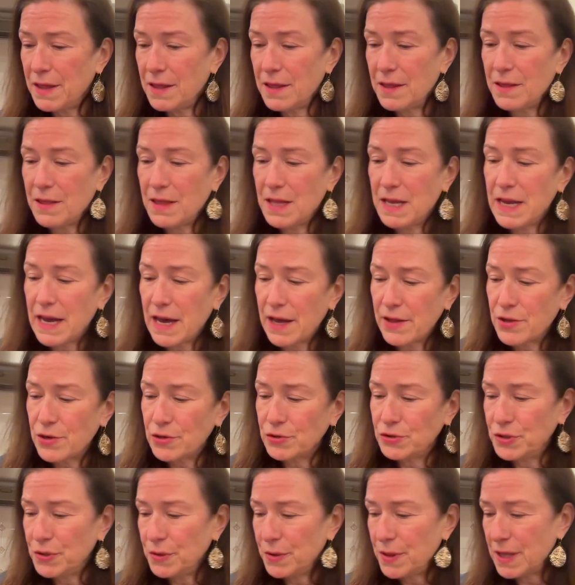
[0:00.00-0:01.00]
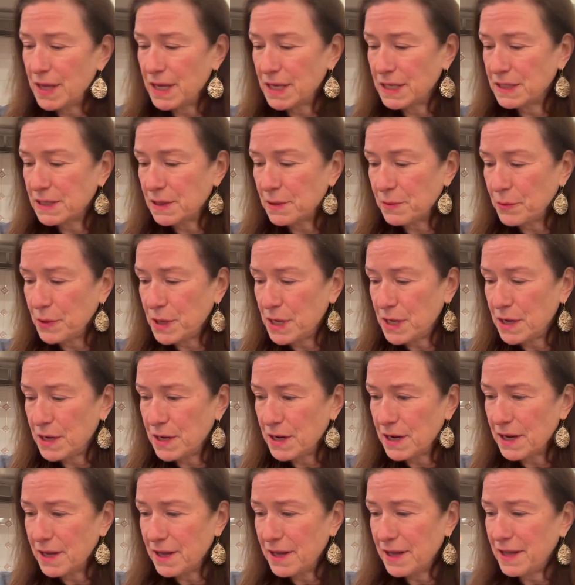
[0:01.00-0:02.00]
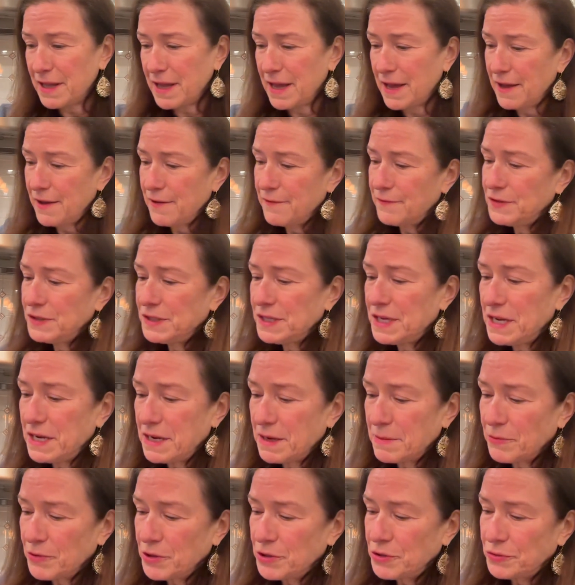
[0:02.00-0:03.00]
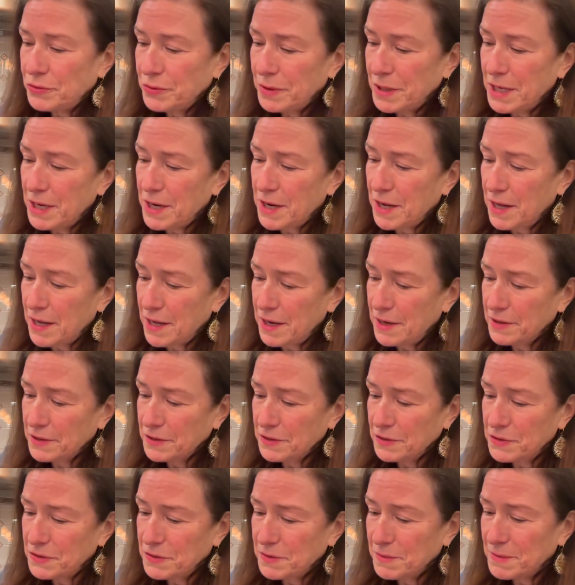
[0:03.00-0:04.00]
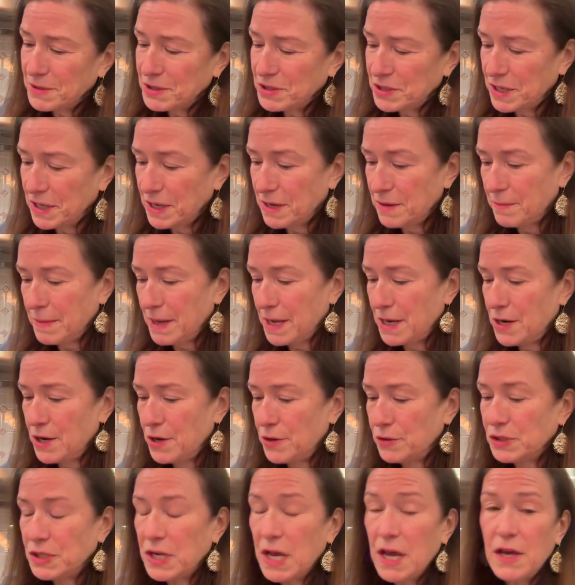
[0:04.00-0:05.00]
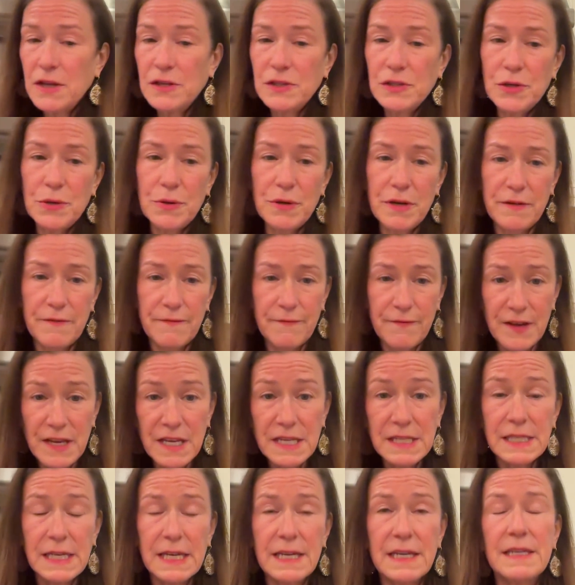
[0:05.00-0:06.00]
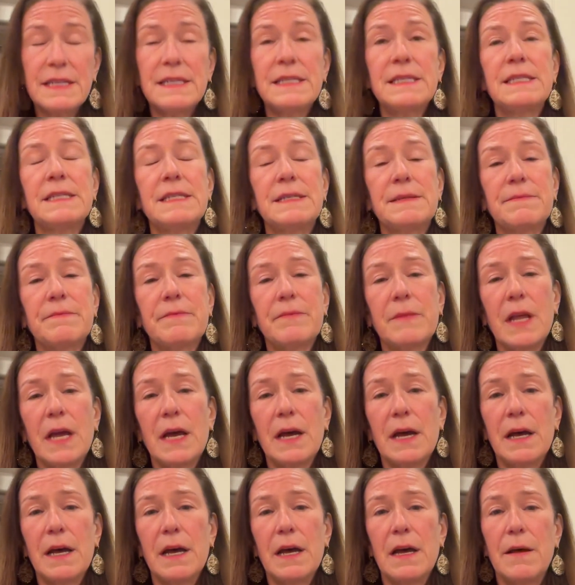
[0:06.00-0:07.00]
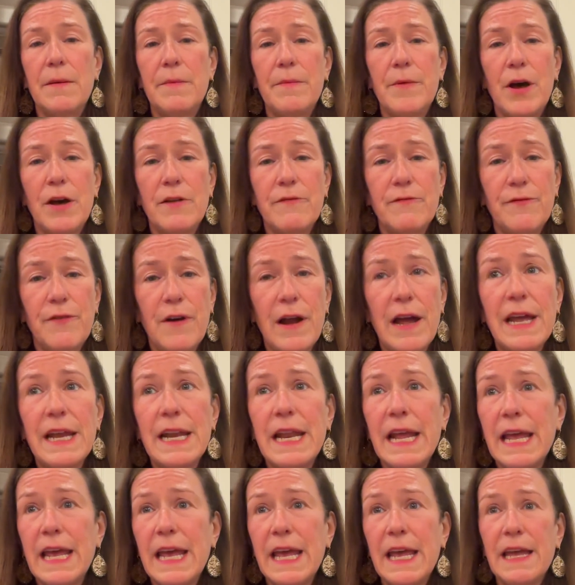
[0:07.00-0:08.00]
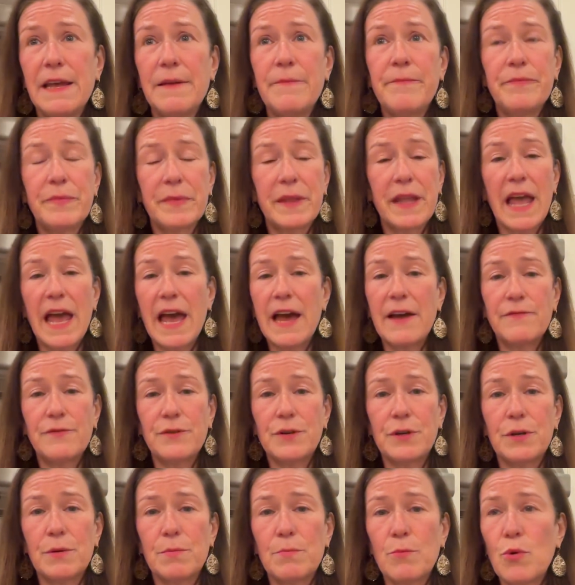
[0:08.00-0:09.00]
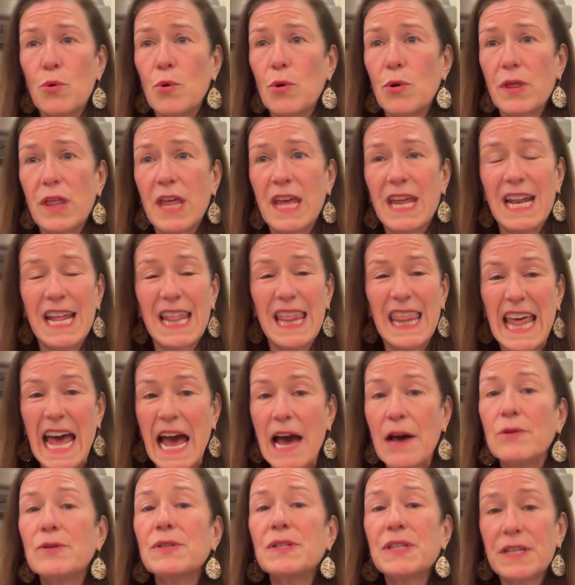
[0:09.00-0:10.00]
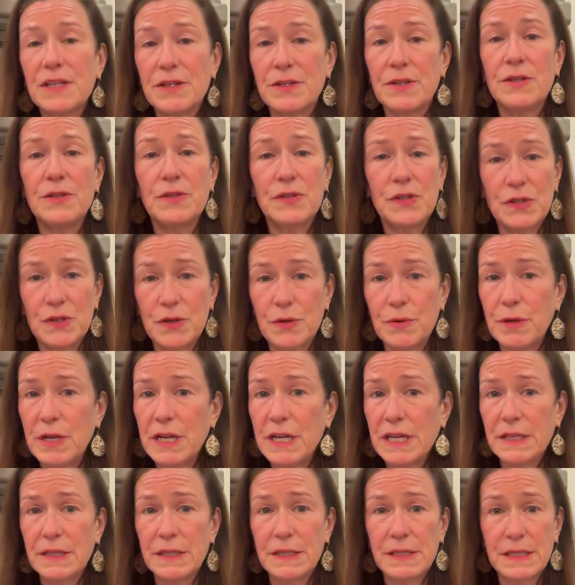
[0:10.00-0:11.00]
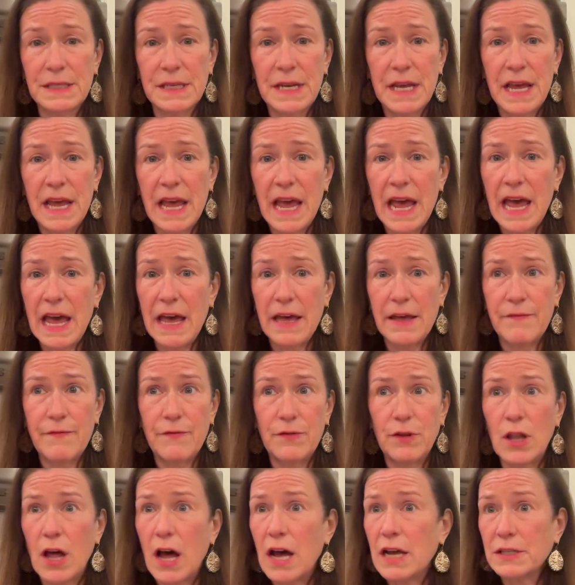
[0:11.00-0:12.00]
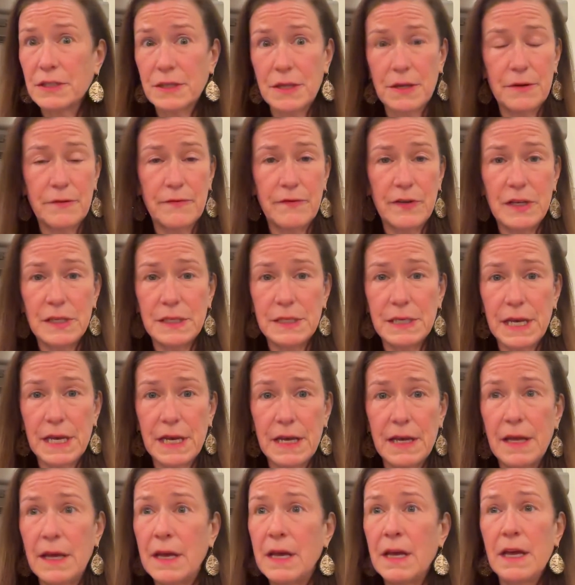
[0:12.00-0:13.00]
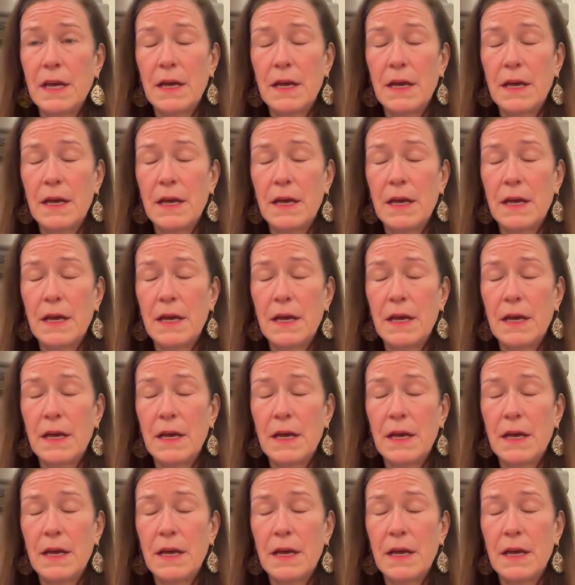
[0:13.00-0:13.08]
the other two things that we have seen him retreat on, I'm checking my notes, student visas on Friday, after more than 1,000 students have lost their visa.